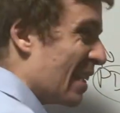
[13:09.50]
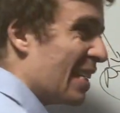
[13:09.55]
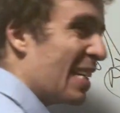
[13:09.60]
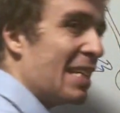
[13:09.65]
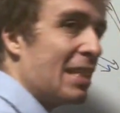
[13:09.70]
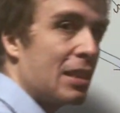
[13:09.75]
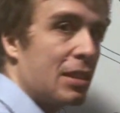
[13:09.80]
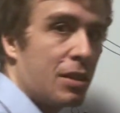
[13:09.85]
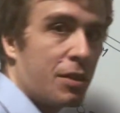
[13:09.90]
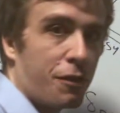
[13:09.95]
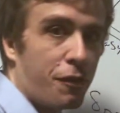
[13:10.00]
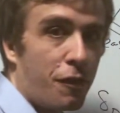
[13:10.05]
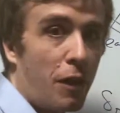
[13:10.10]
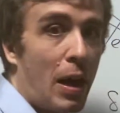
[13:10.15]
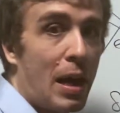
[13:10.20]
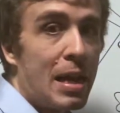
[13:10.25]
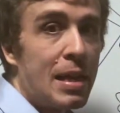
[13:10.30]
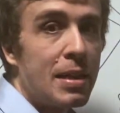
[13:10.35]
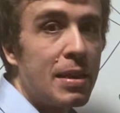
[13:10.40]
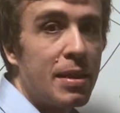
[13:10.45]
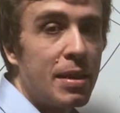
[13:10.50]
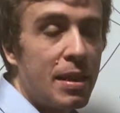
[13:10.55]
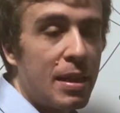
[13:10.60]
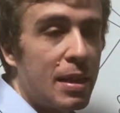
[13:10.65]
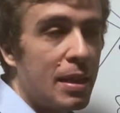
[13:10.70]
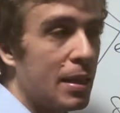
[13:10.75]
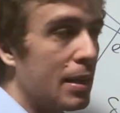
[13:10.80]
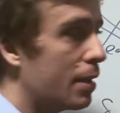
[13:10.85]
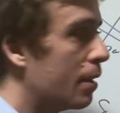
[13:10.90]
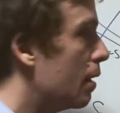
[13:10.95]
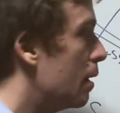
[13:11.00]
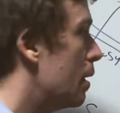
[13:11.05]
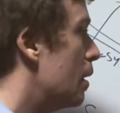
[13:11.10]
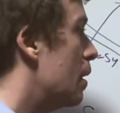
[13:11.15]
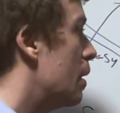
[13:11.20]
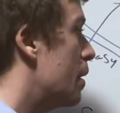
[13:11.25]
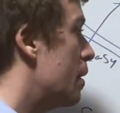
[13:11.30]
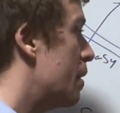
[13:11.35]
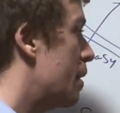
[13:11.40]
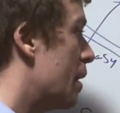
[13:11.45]
of need to define the
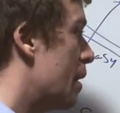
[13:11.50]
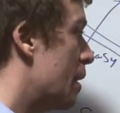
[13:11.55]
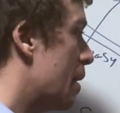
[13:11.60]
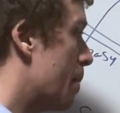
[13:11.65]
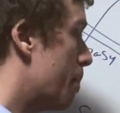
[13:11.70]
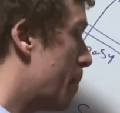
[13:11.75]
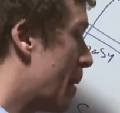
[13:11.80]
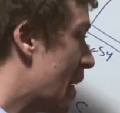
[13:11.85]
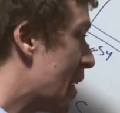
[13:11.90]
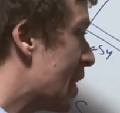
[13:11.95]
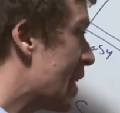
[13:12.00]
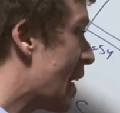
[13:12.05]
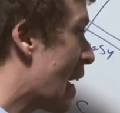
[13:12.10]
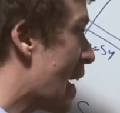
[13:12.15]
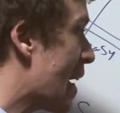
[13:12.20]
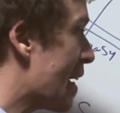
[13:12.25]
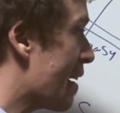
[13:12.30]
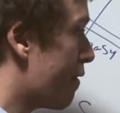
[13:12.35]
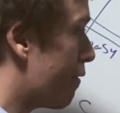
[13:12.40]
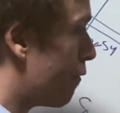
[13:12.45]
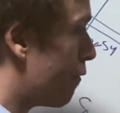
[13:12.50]
the P D A